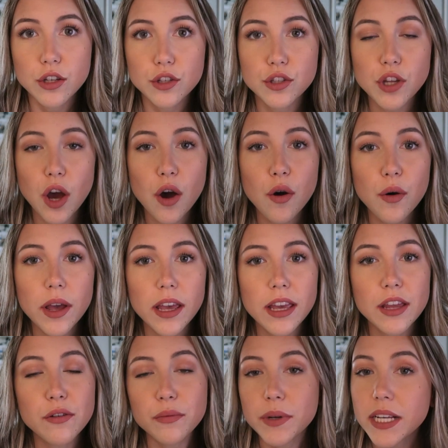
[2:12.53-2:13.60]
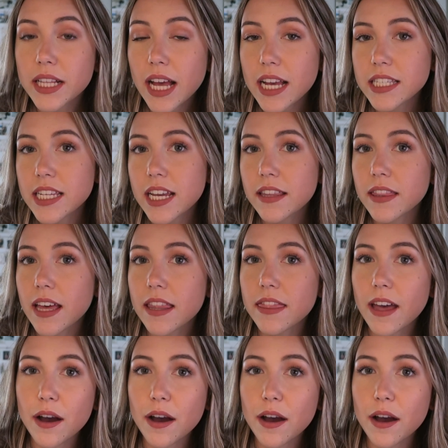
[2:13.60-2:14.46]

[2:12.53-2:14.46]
So in realizing that